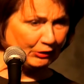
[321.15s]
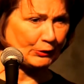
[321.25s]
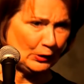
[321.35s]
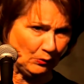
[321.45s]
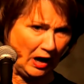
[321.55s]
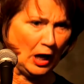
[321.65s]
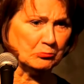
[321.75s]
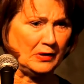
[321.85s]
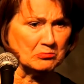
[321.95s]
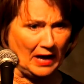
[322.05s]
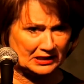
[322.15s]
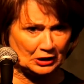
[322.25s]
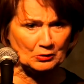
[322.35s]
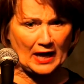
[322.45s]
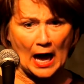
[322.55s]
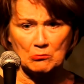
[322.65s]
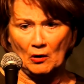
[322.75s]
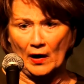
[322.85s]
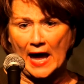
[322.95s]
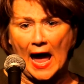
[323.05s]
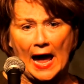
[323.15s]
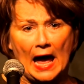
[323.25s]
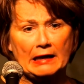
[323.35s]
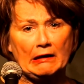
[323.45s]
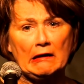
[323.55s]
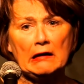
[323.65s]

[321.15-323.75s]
threw up in my new cowboy hat.